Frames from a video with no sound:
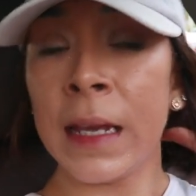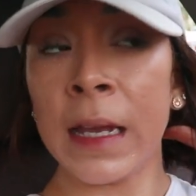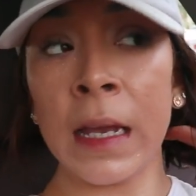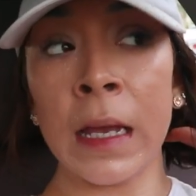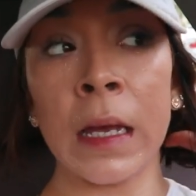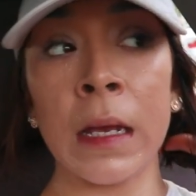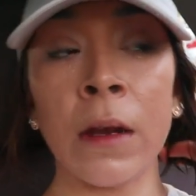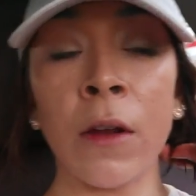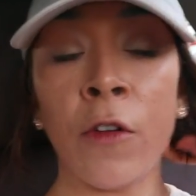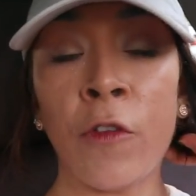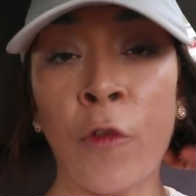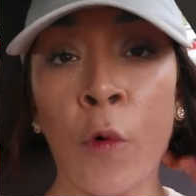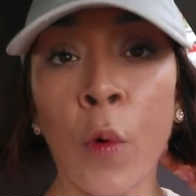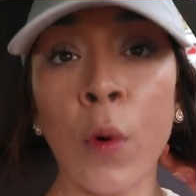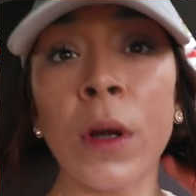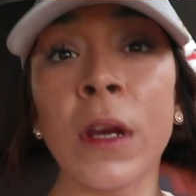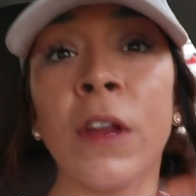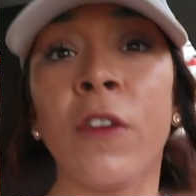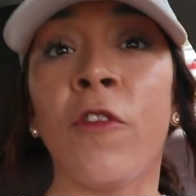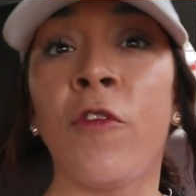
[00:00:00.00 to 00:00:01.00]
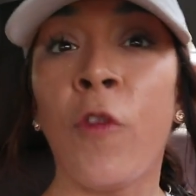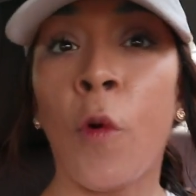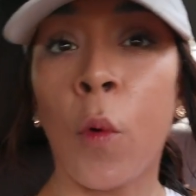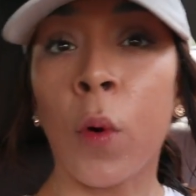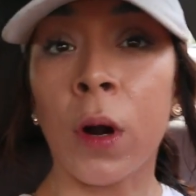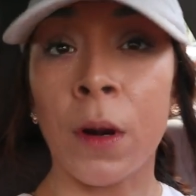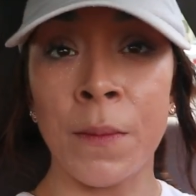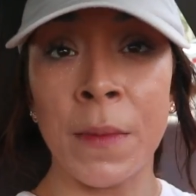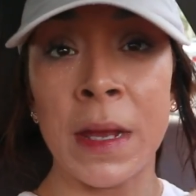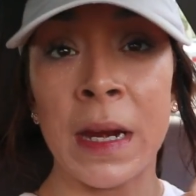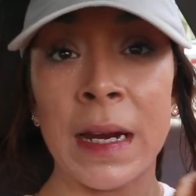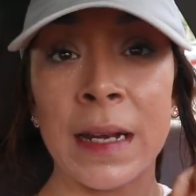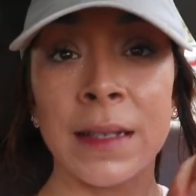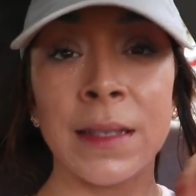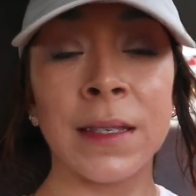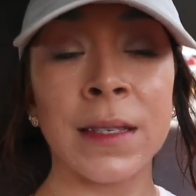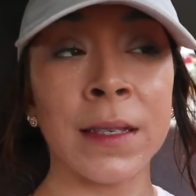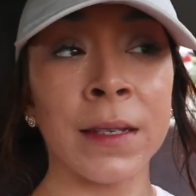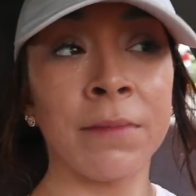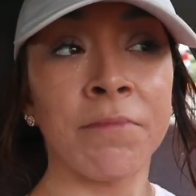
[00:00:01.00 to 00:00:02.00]
in 44
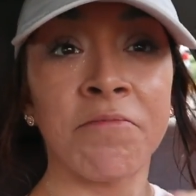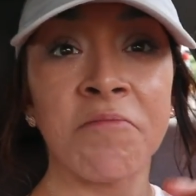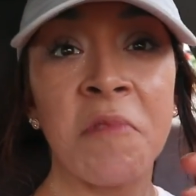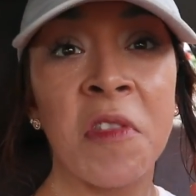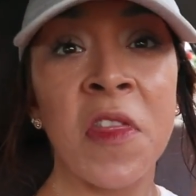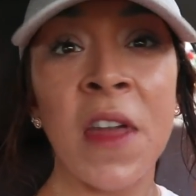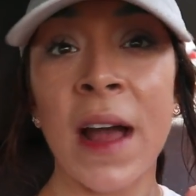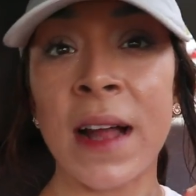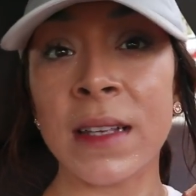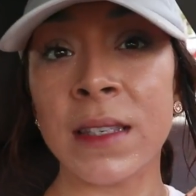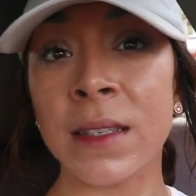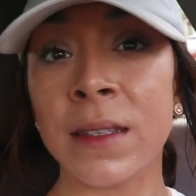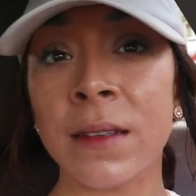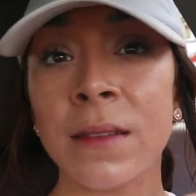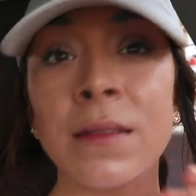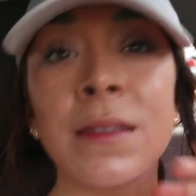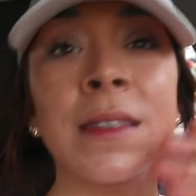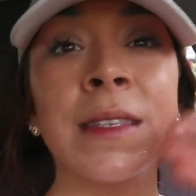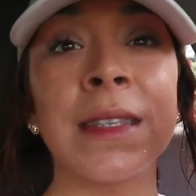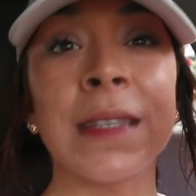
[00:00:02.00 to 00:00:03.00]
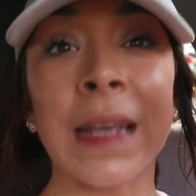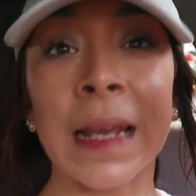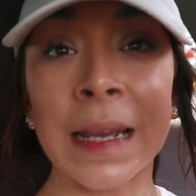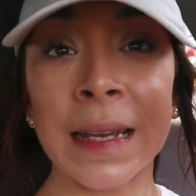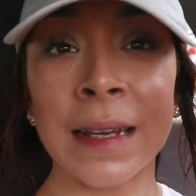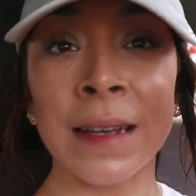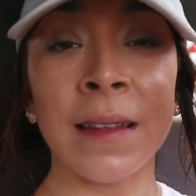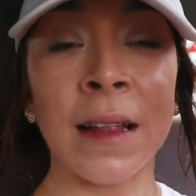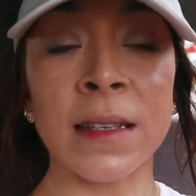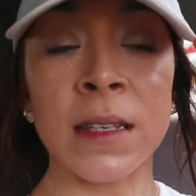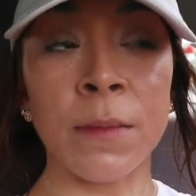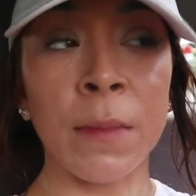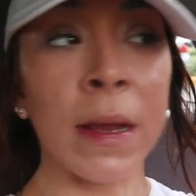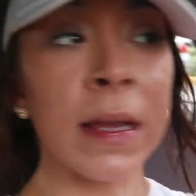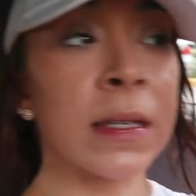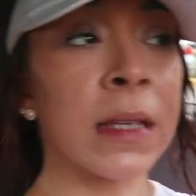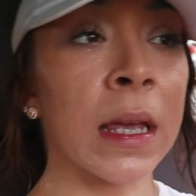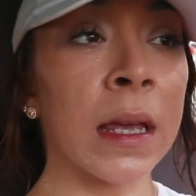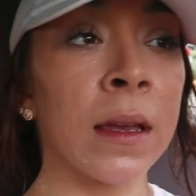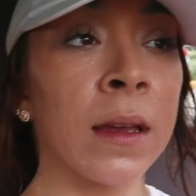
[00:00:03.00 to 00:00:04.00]
minutes that's sick that's
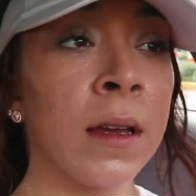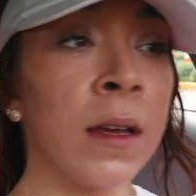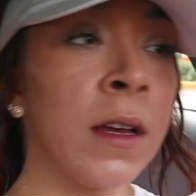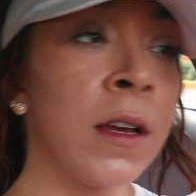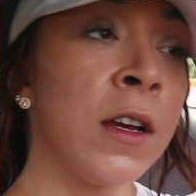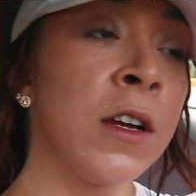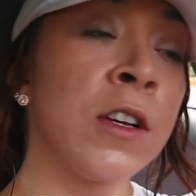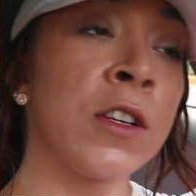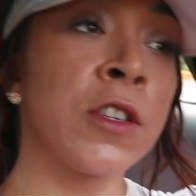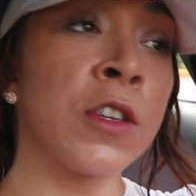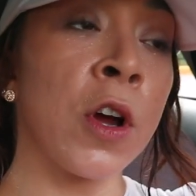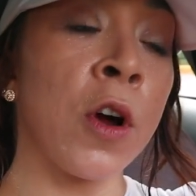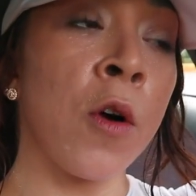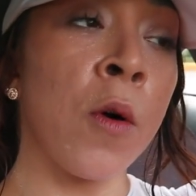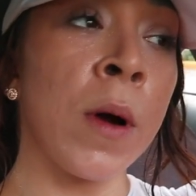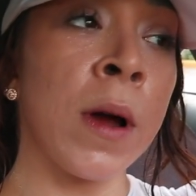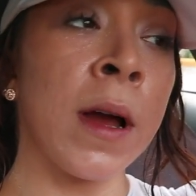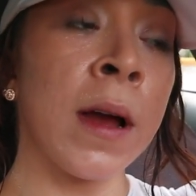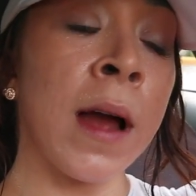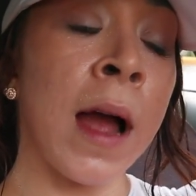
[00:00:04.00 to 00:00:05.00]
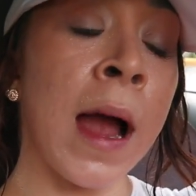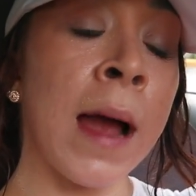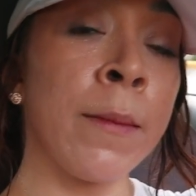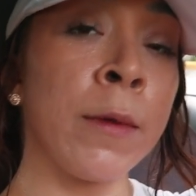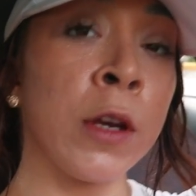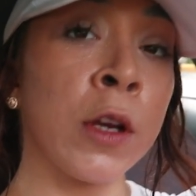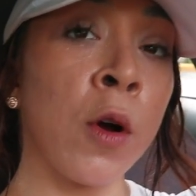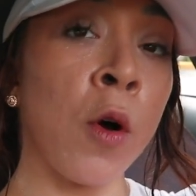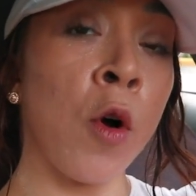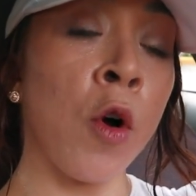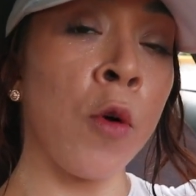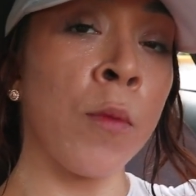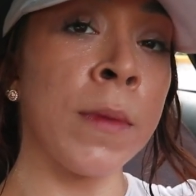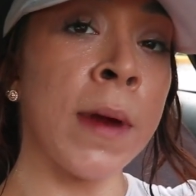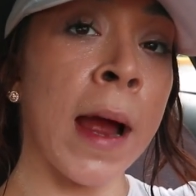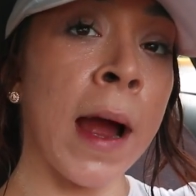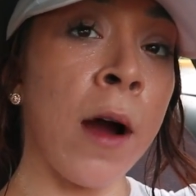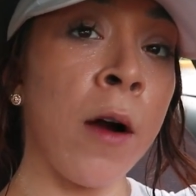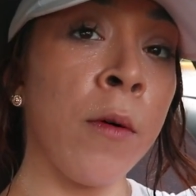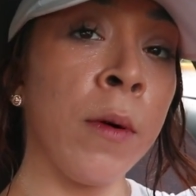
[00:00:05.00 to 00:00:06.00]
amazing so I'm gonna go home
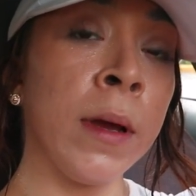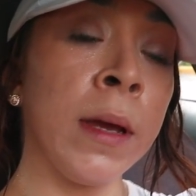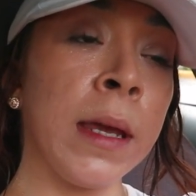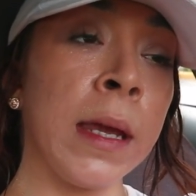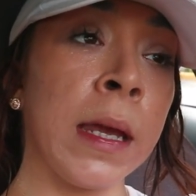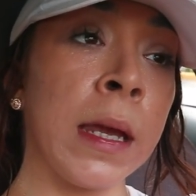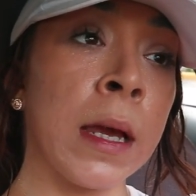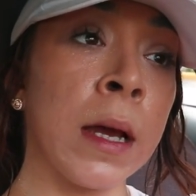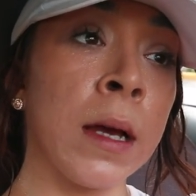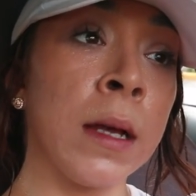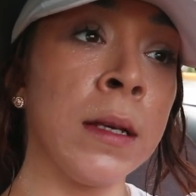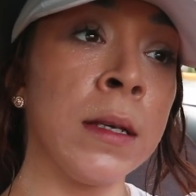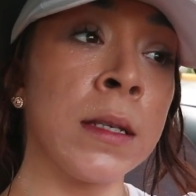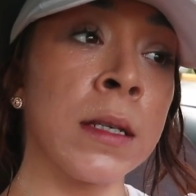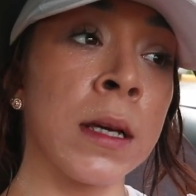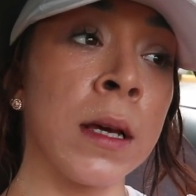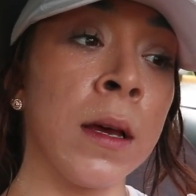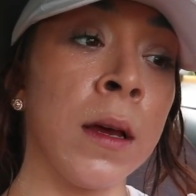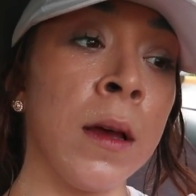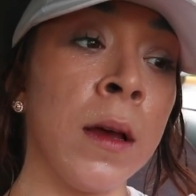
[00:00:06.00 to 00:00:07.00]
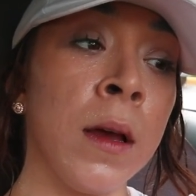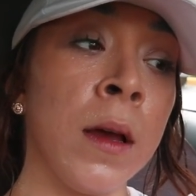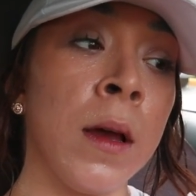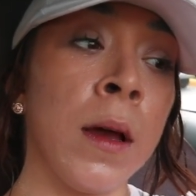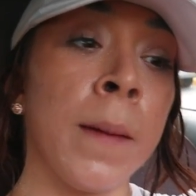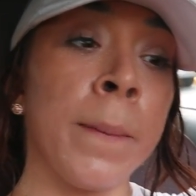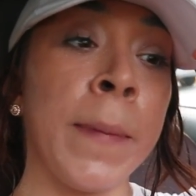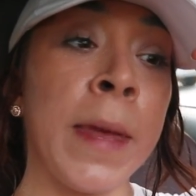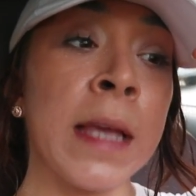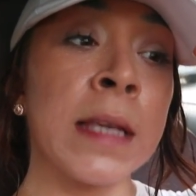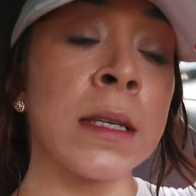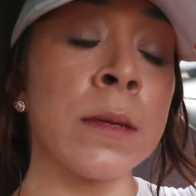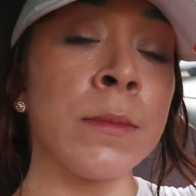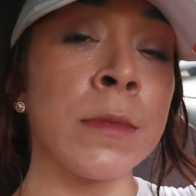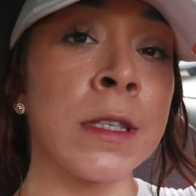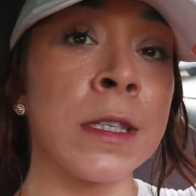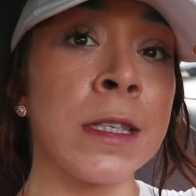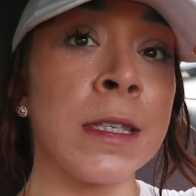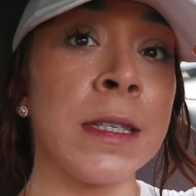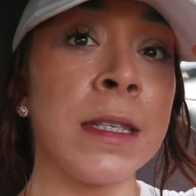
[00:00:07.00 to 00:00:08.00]
now and make some
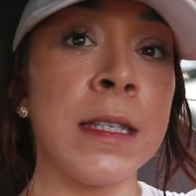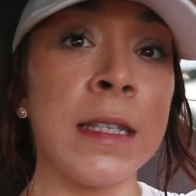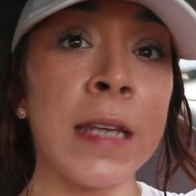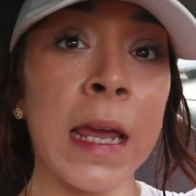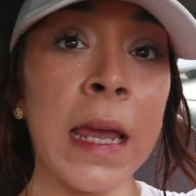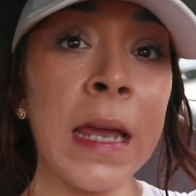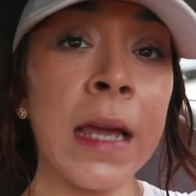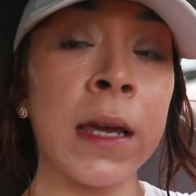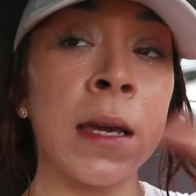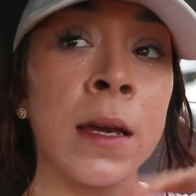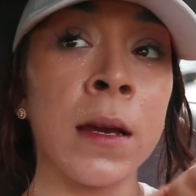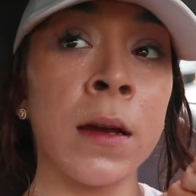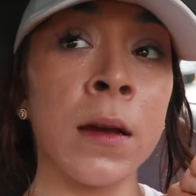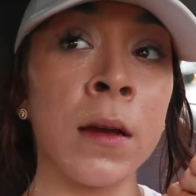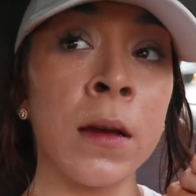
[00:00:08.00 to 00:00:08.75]
steak